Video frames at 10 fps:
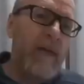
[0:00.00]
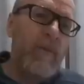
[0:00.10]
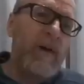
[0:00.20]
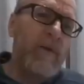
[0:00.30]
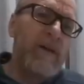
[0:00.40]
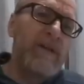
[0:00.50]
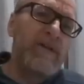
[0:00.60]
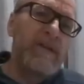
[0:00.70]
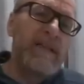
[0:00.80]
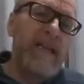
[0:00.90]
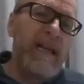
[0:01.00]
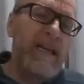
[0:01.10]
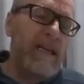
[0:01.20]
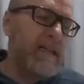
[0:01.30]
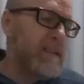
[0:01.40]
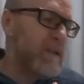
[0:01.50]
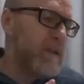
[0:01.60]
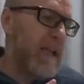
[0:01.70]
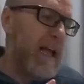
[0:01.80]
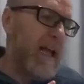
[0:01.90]
And what I want to do today is
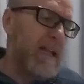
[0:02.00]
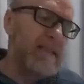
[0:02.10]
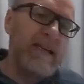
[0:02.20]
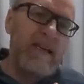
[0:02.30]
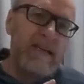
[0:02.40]
look at